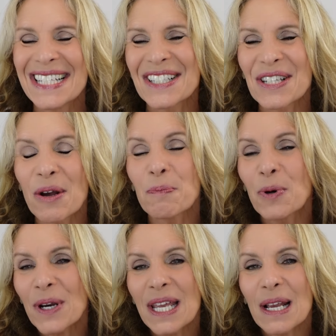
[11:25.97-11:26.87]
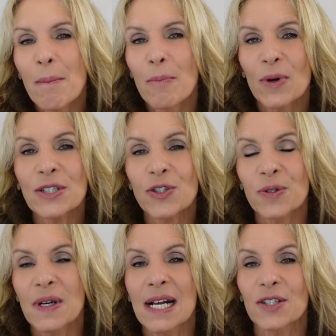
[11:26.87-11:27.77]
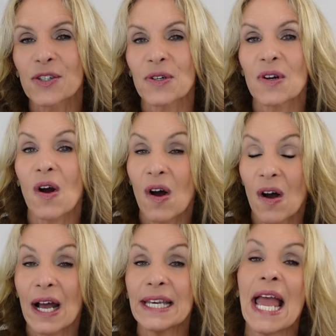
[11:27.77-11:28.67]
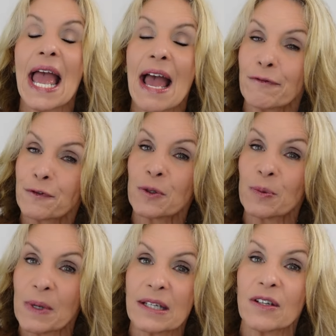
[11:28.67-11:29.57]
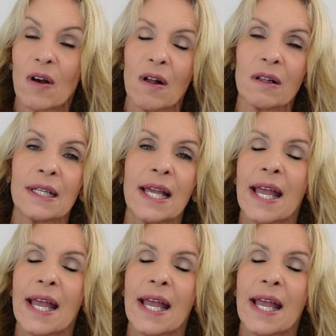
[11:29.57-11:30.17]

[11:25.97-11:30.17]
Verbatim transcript: So putting a moisturizer on after retinol